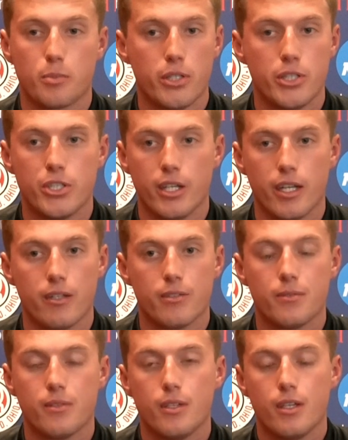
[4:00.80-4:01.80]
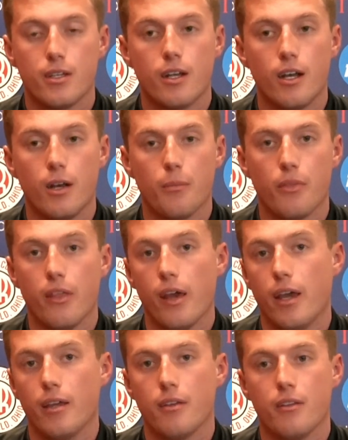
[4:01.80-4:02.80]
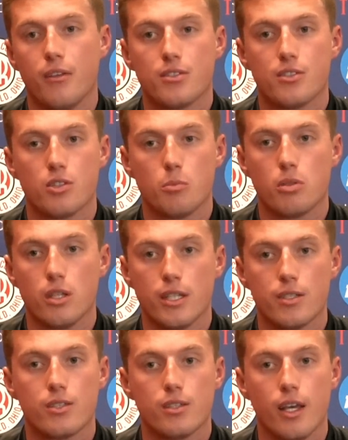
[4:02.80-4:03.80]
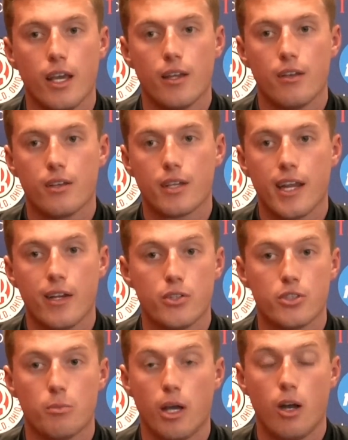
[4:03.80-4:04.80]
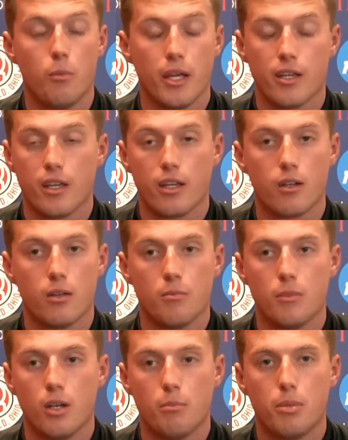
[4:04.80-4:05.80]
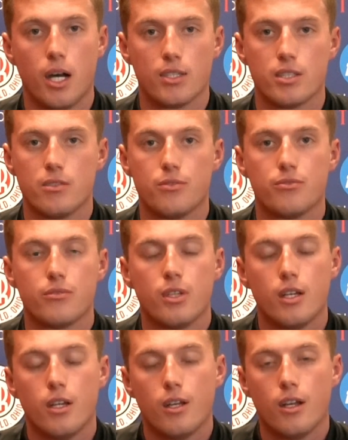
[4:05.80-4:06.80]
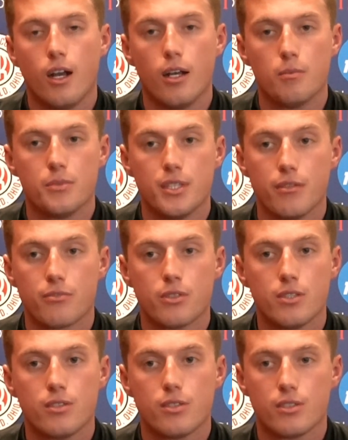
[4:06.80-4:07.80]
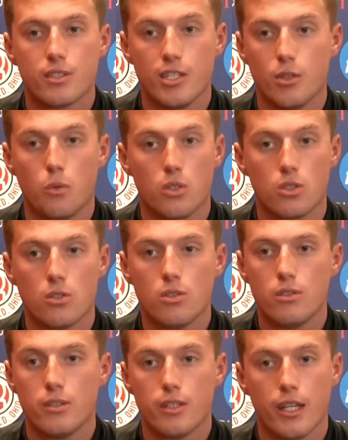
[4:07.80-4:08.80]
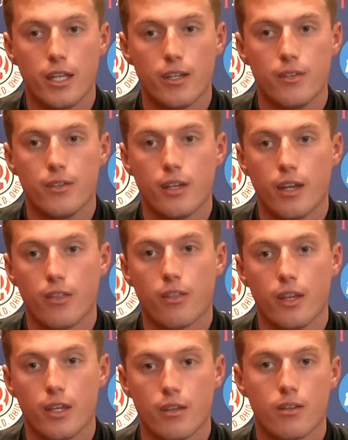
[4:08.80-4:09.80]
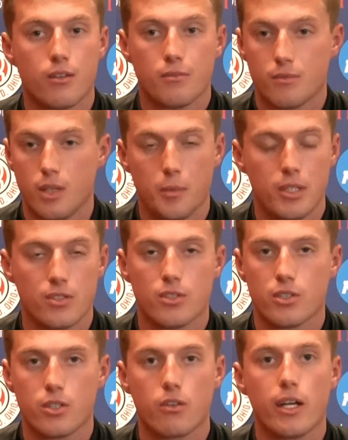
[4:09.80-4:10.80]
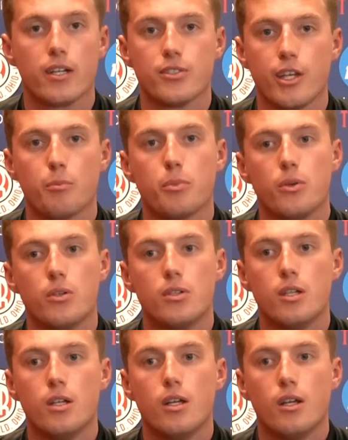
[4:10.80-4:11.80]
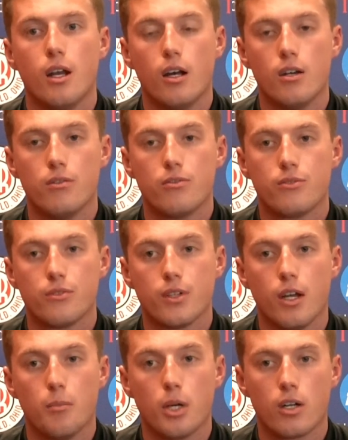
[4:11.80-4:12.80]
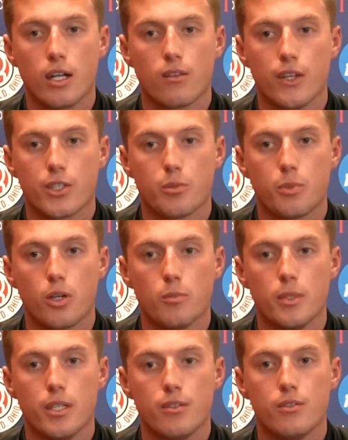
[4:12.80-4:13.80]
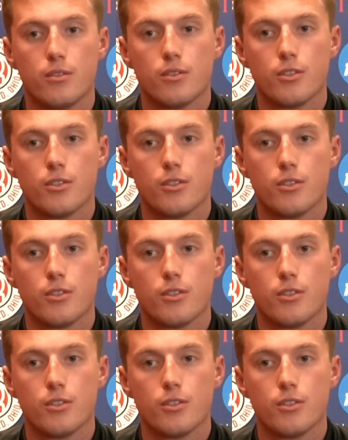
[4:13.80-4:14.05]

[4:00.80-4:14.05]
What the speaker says: appreciate that this is a place that cares about making a positive difference in the world. And I think, this is a great example of our athletic department,